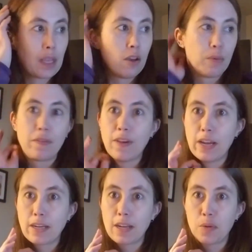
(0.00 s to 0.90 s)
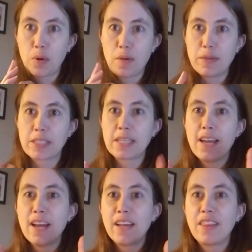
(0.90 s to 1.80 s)
It'll be fine, I promise.
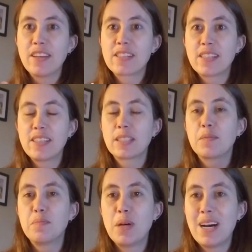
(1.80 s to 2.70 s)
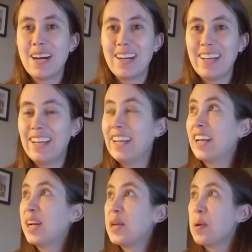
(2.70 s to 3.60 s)
This is my
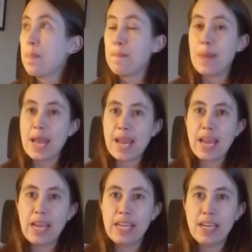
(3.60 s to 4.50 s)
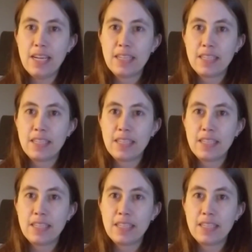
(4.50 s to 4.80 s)
May...